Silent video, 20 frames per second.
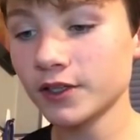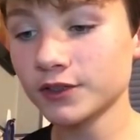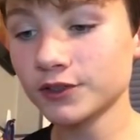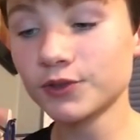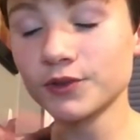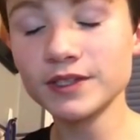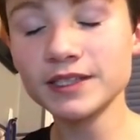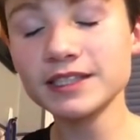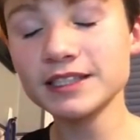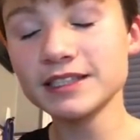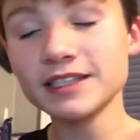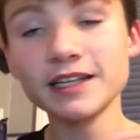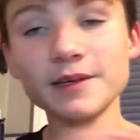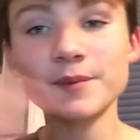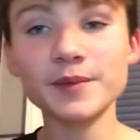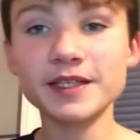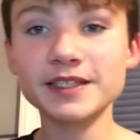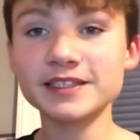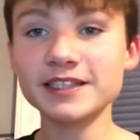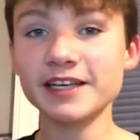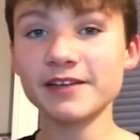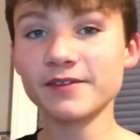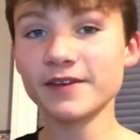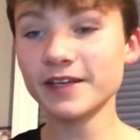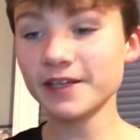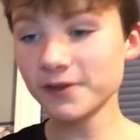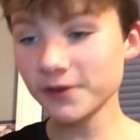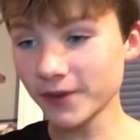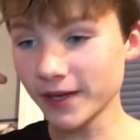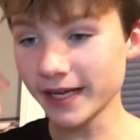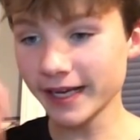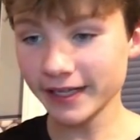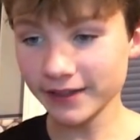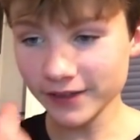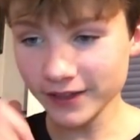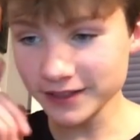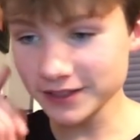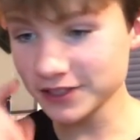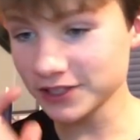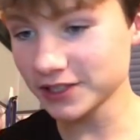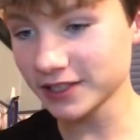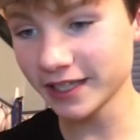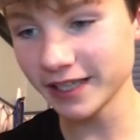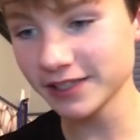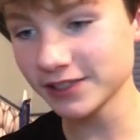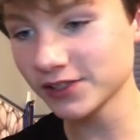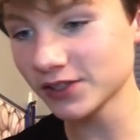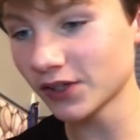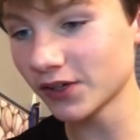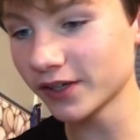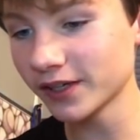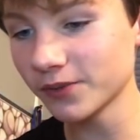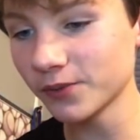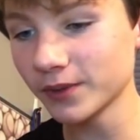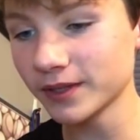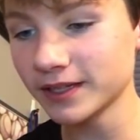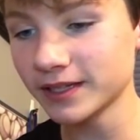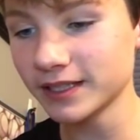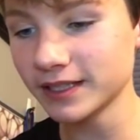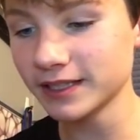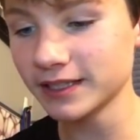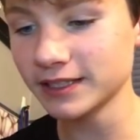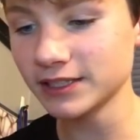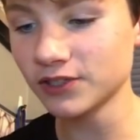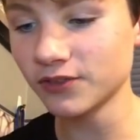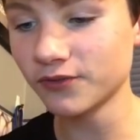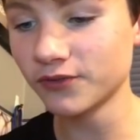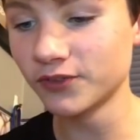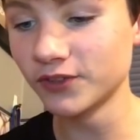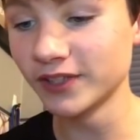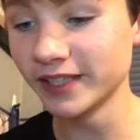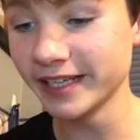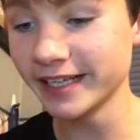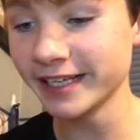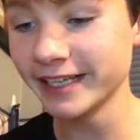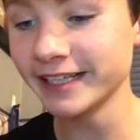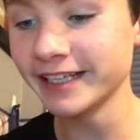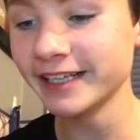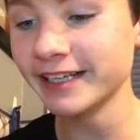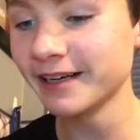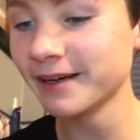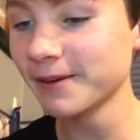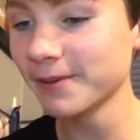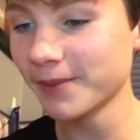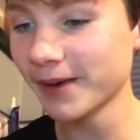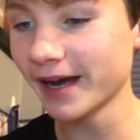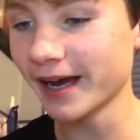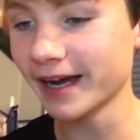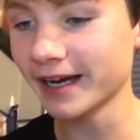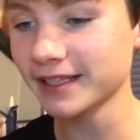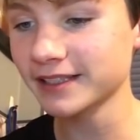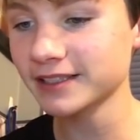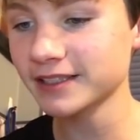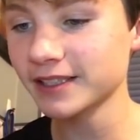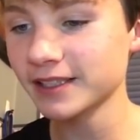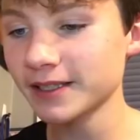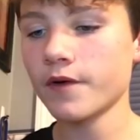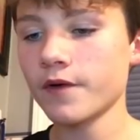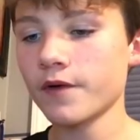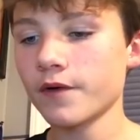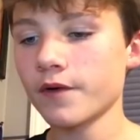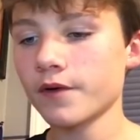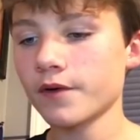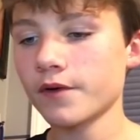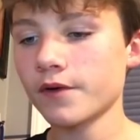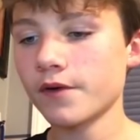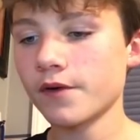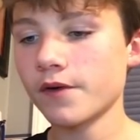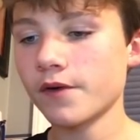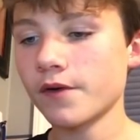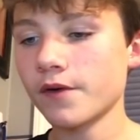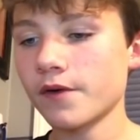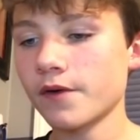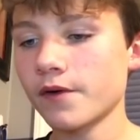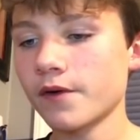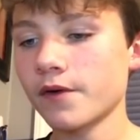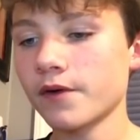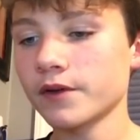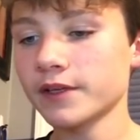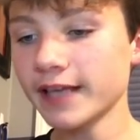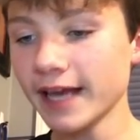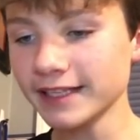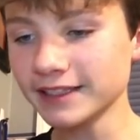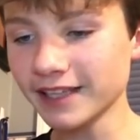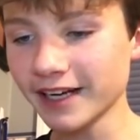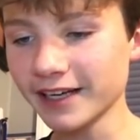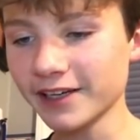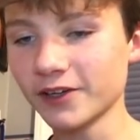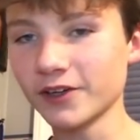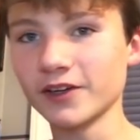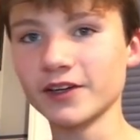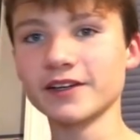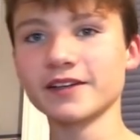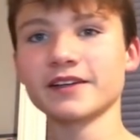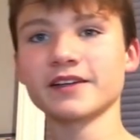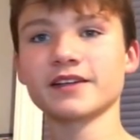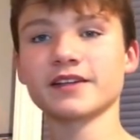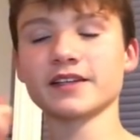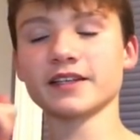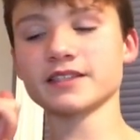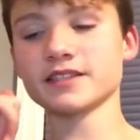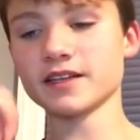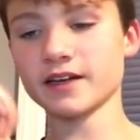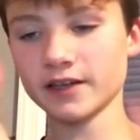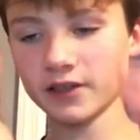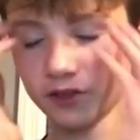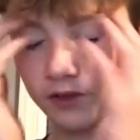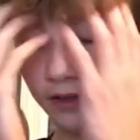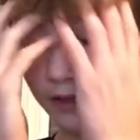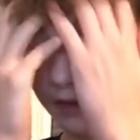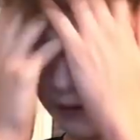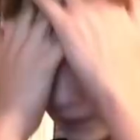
So this is going to be an insane video, and let's just get started with these free packs. Yes, icon. That's an icon.